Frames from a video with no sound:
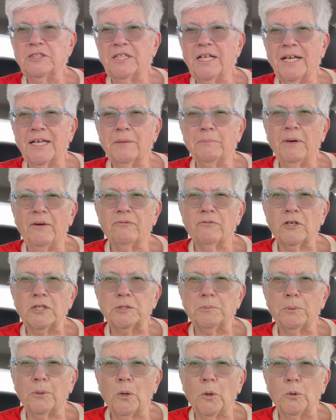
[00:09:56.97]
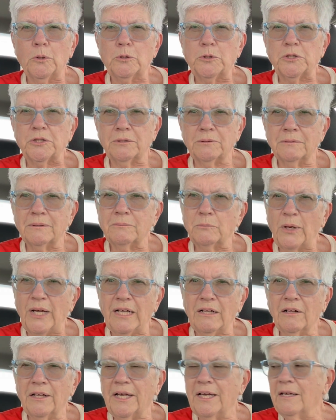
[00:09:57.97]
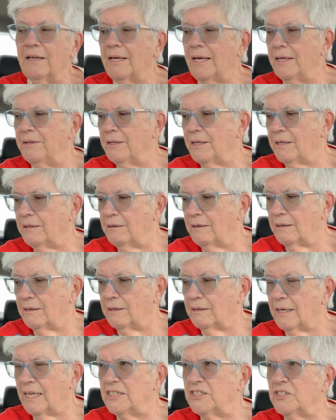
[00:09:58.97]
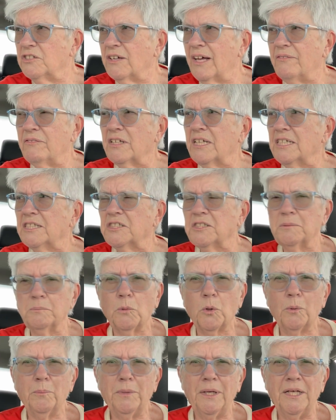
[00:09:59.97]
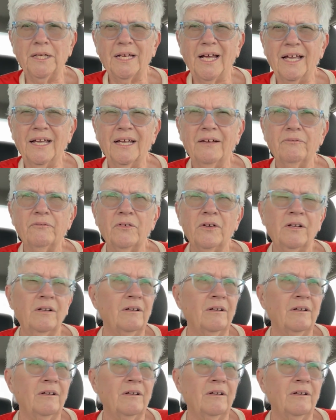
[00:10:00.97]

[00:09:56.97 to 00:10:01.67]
get my fresh produce weekly. And then I still have to get some more meat. I have